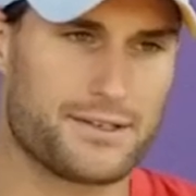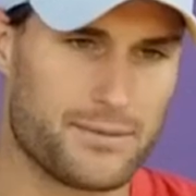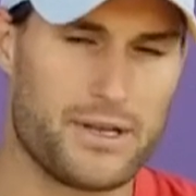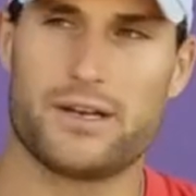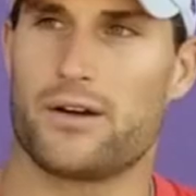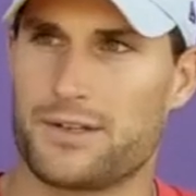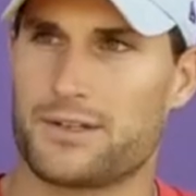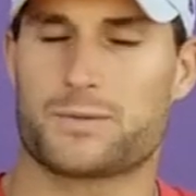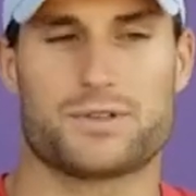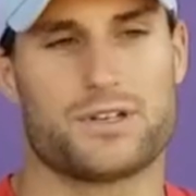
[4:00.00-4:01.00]
demeanor and a
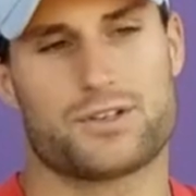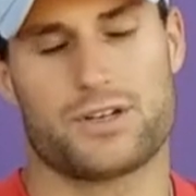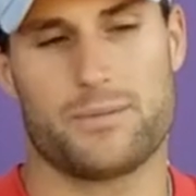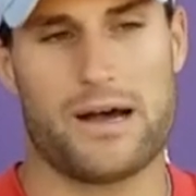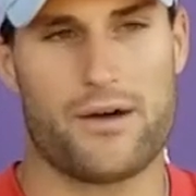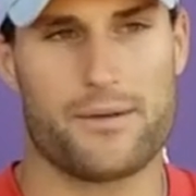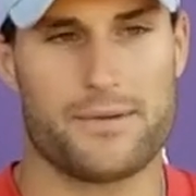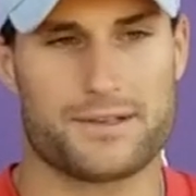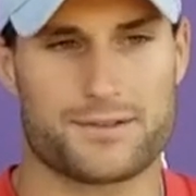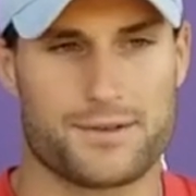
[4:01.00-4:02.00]
disposition about him
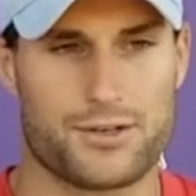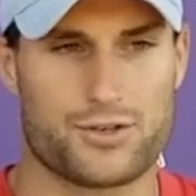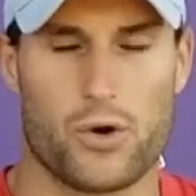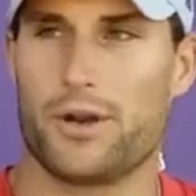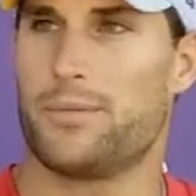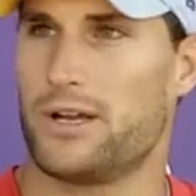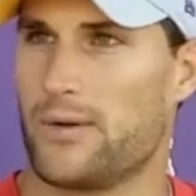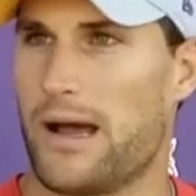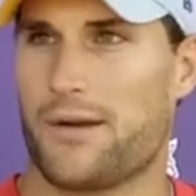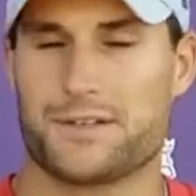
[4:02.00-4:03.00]
that's a joy to be
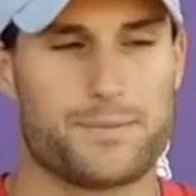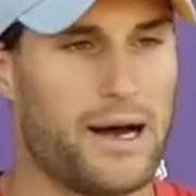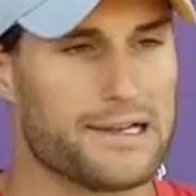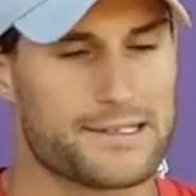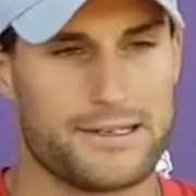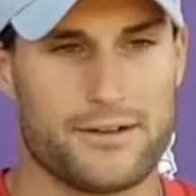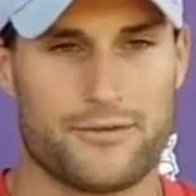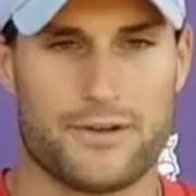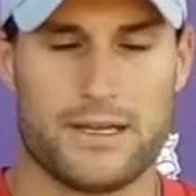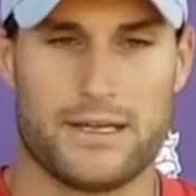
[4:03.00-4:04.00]
around. He's
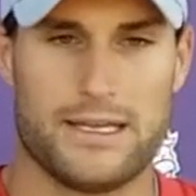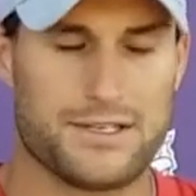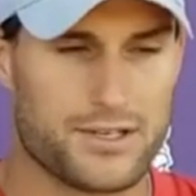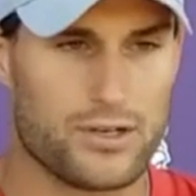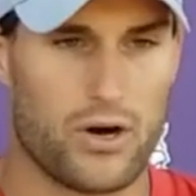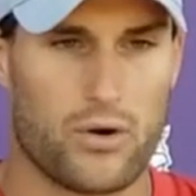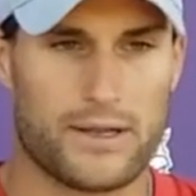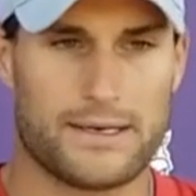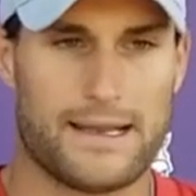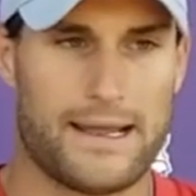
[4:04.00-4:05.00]
positive,
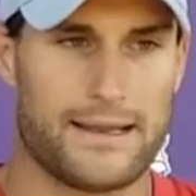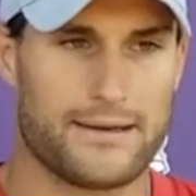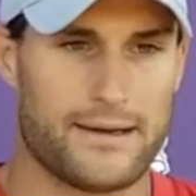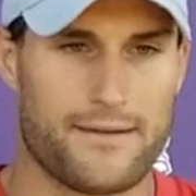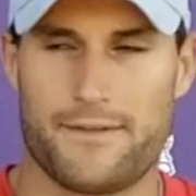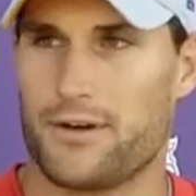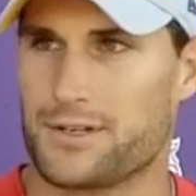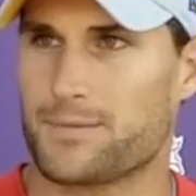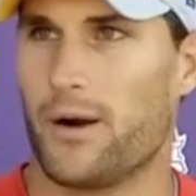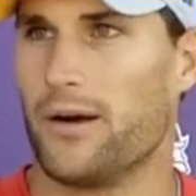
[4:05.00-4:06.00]
easygoing, and very
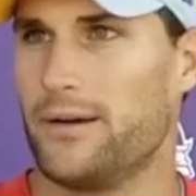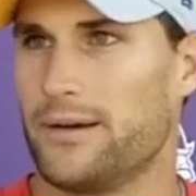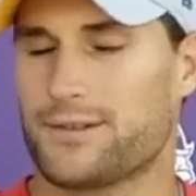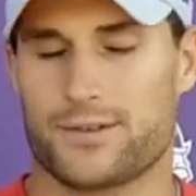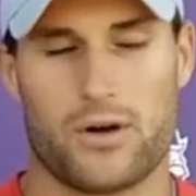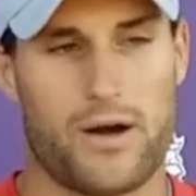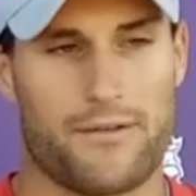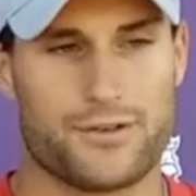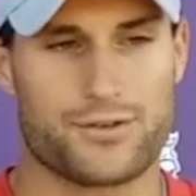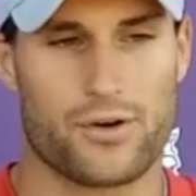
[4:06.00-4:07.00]
smart. So
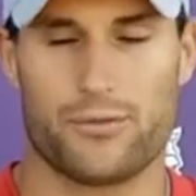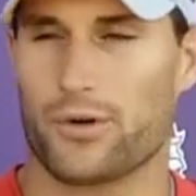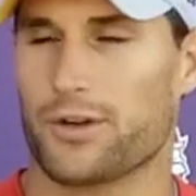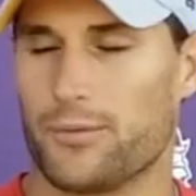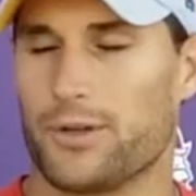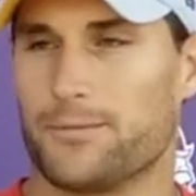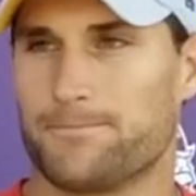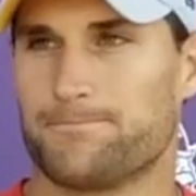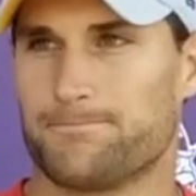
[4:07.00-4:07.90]
I've enjoyed working with him.